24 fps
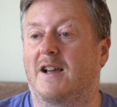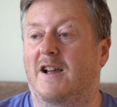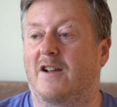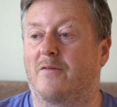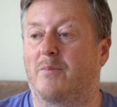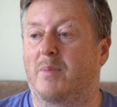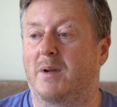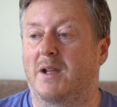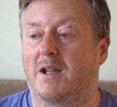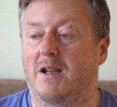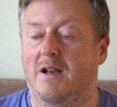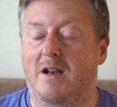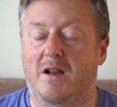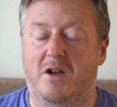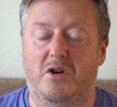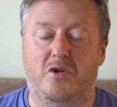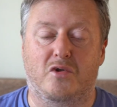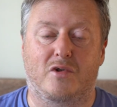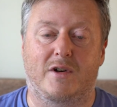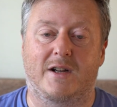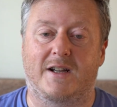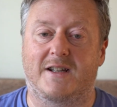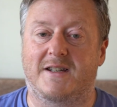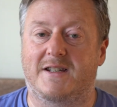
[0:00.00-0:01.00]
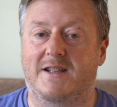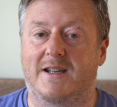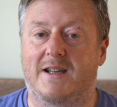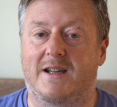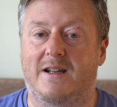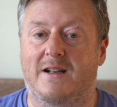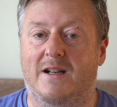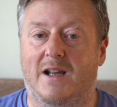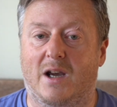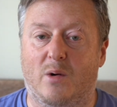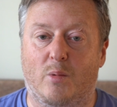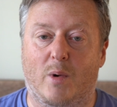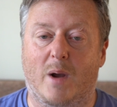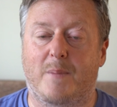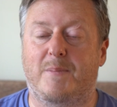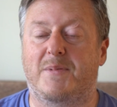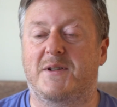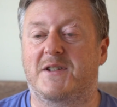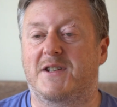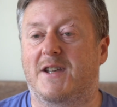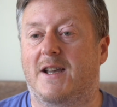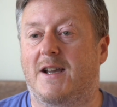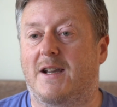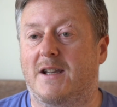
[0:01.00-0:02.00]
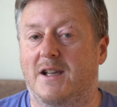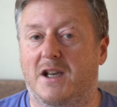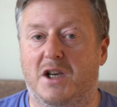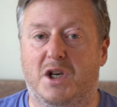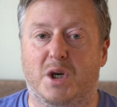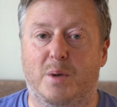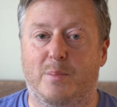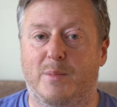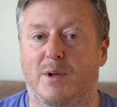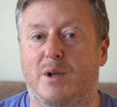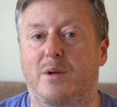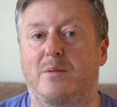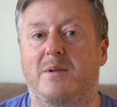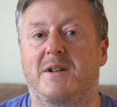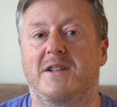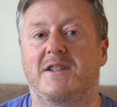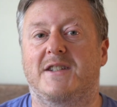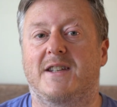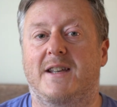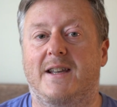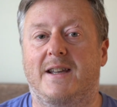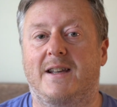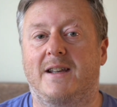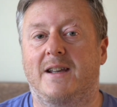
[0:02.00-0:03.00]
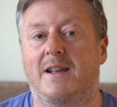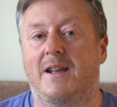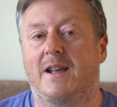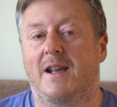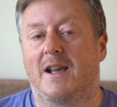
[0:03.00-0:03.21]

I've been creating a website, a community.